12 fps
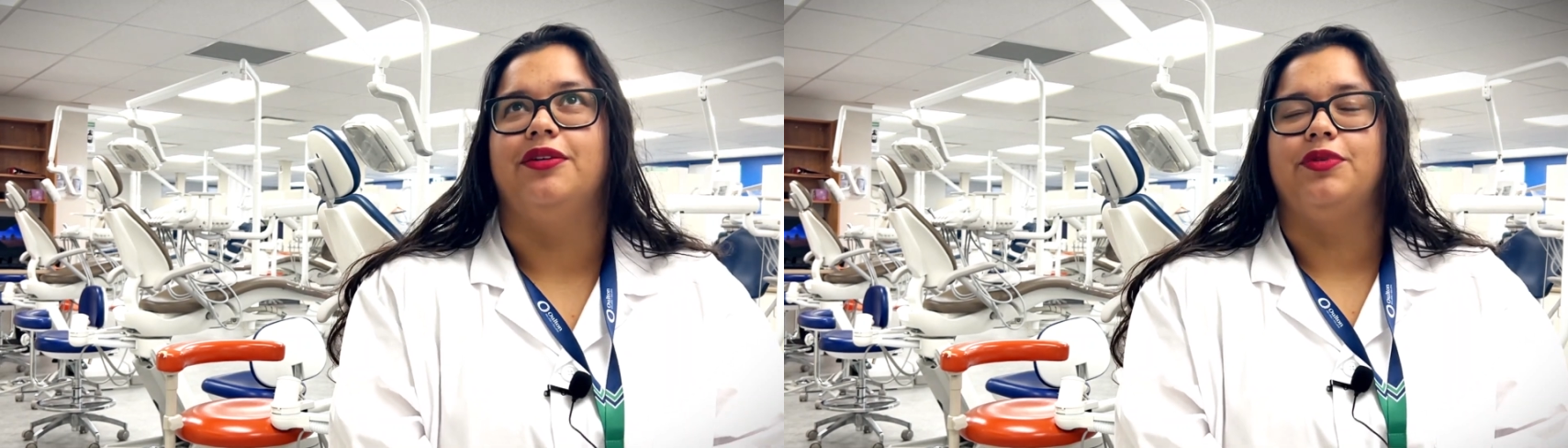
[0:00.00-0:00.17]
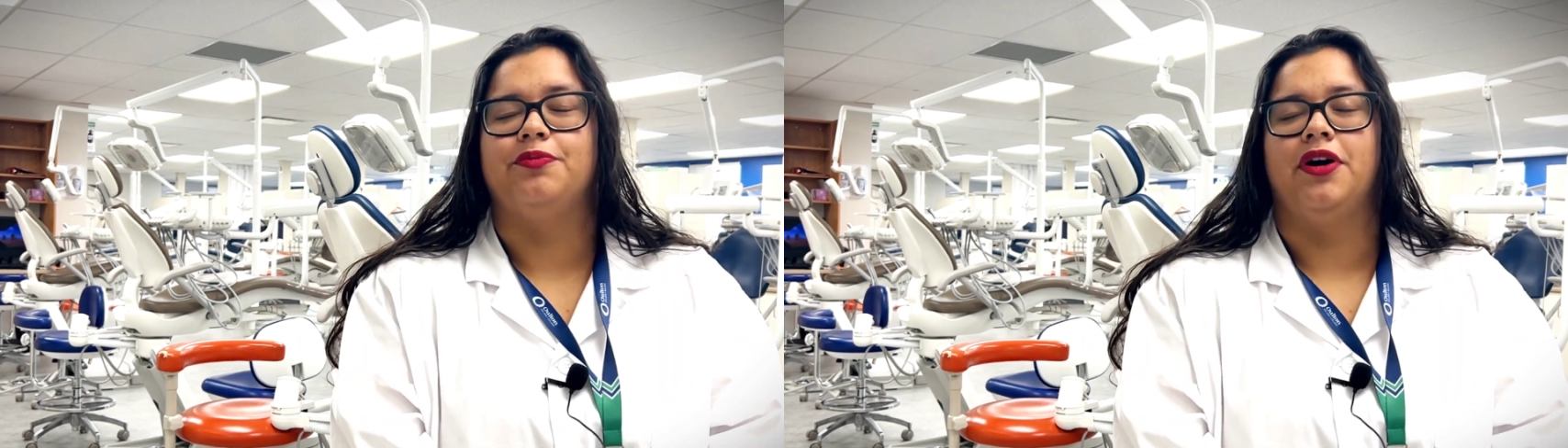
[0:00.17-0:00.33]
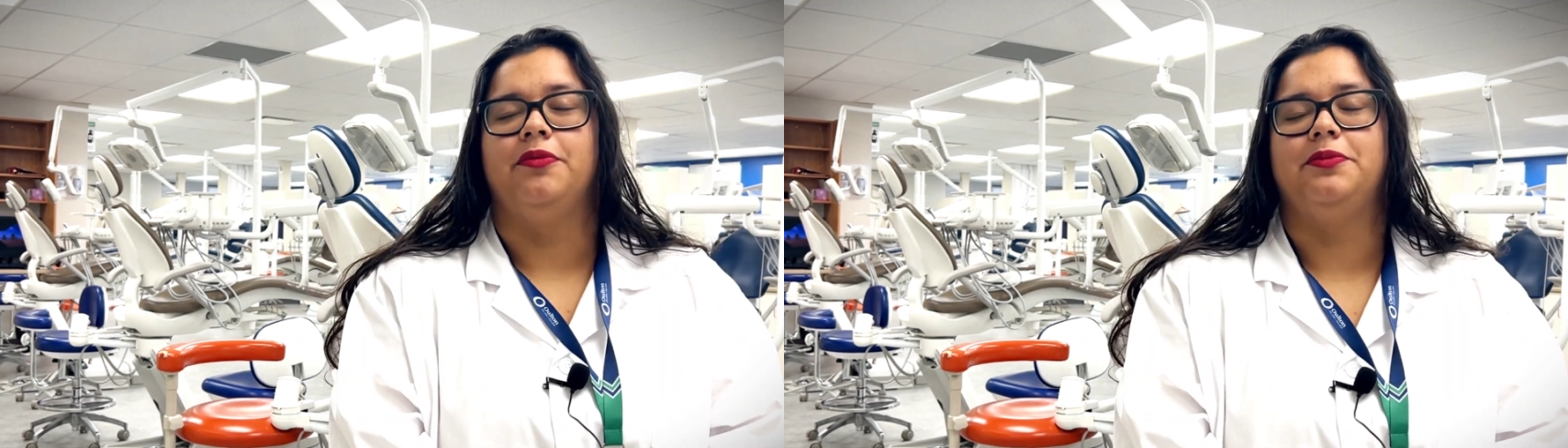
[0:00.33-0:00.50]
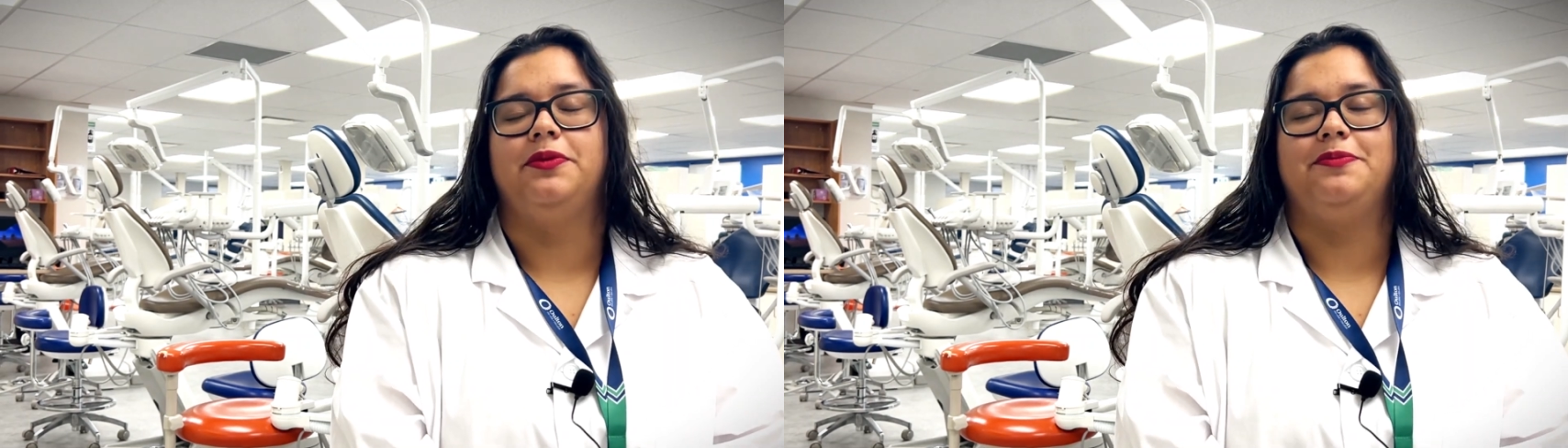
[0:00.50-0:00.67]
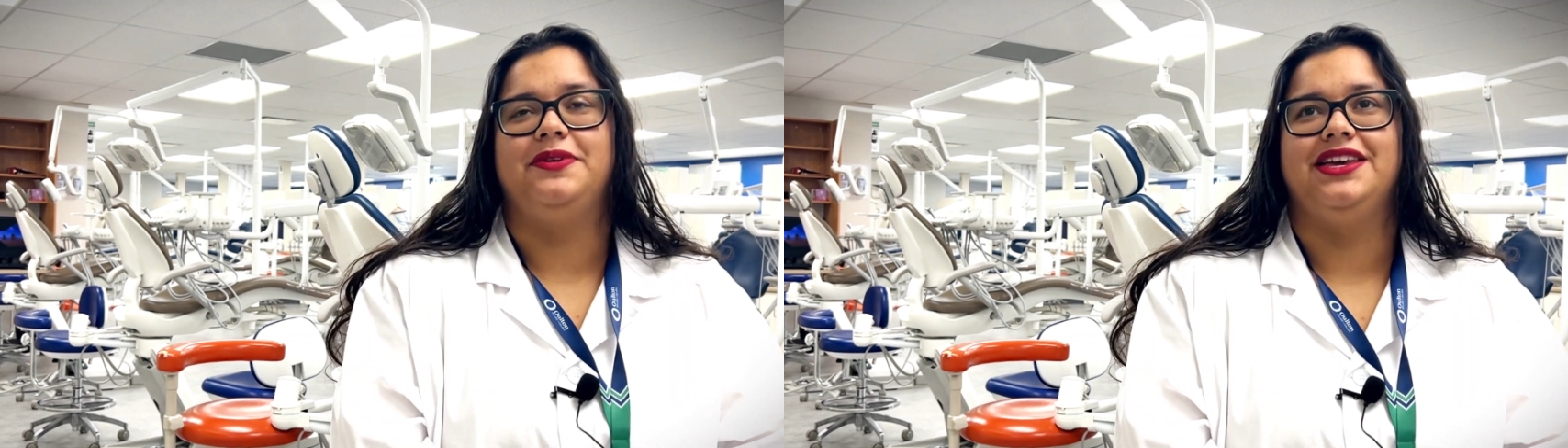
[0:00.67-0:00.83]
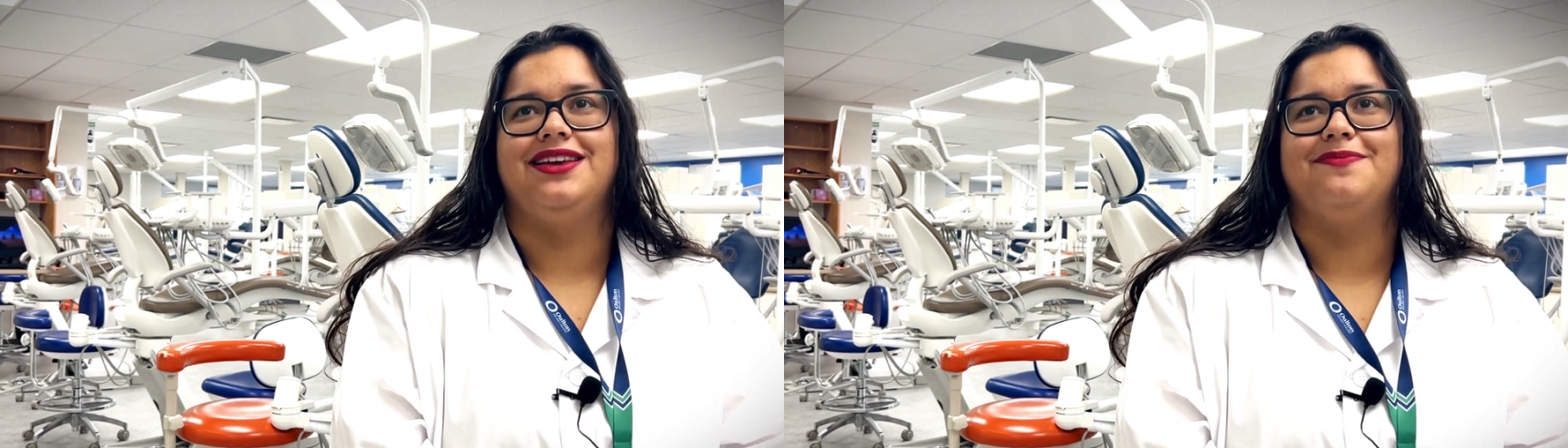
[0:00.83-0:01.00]
would probably
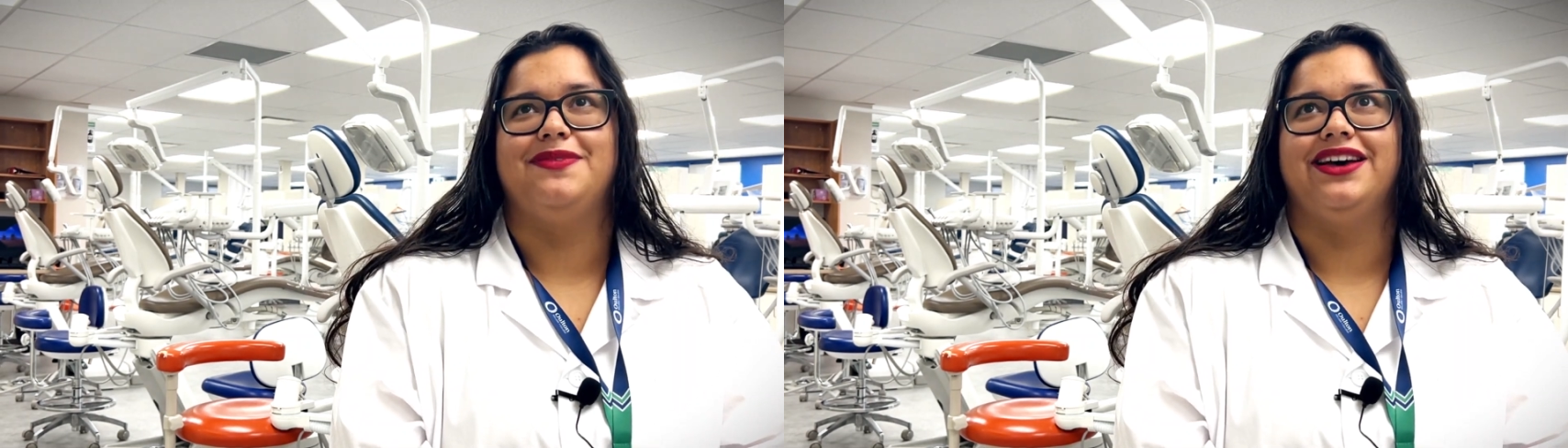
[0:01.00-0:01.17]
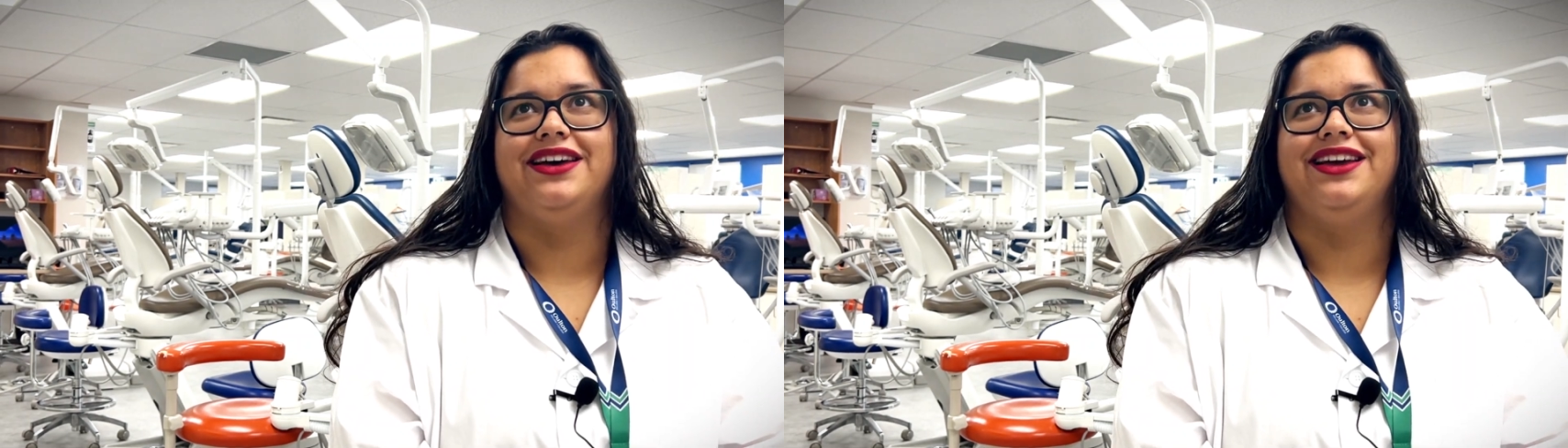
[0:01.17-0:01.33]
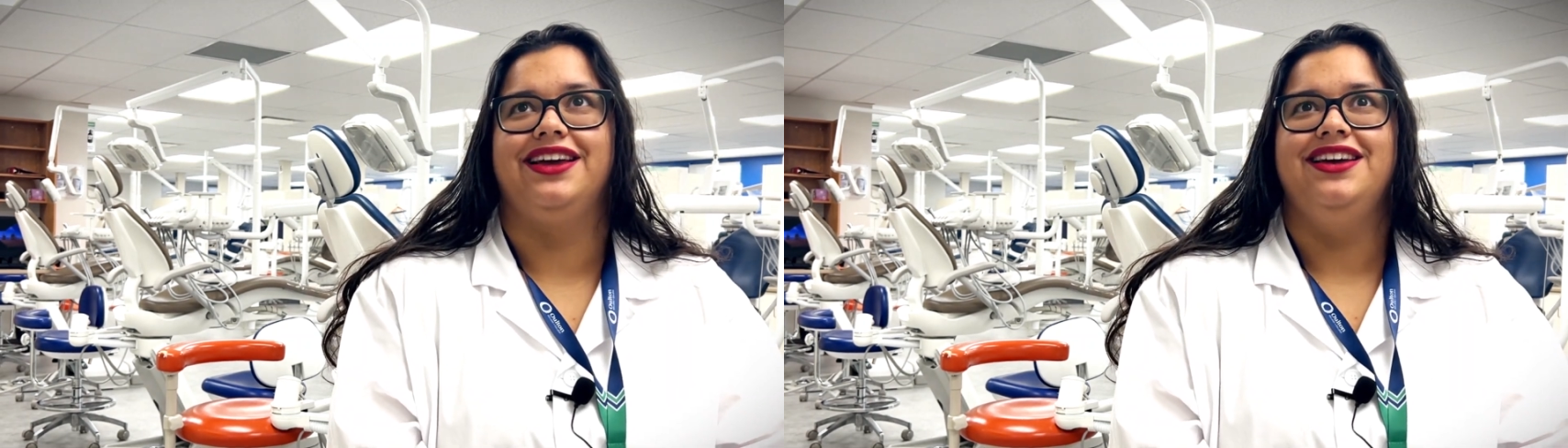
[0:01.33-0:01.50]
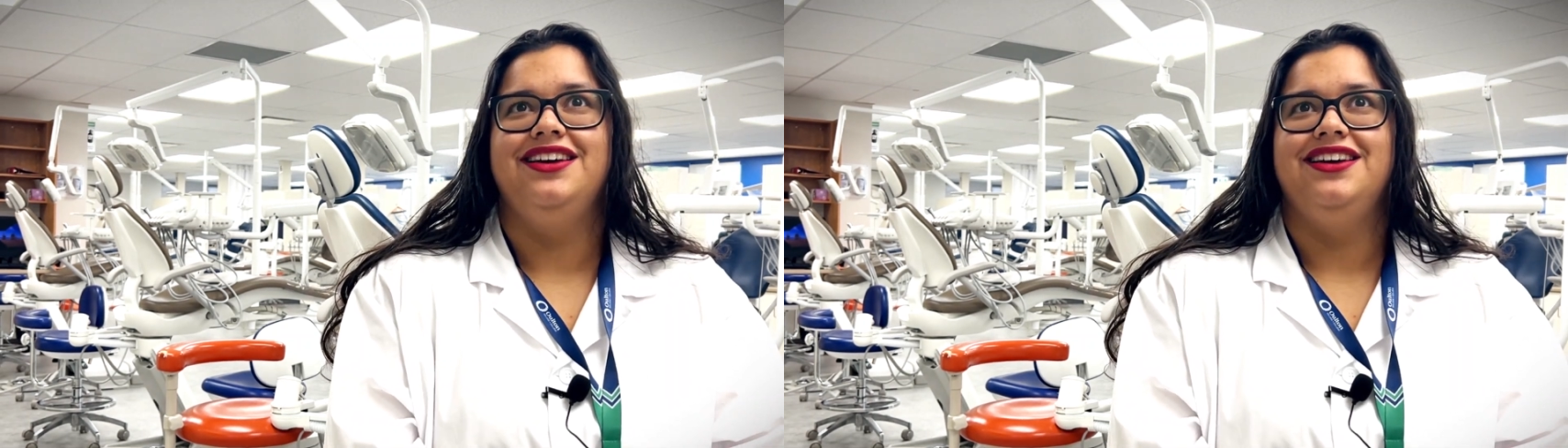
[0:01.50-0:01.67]
be my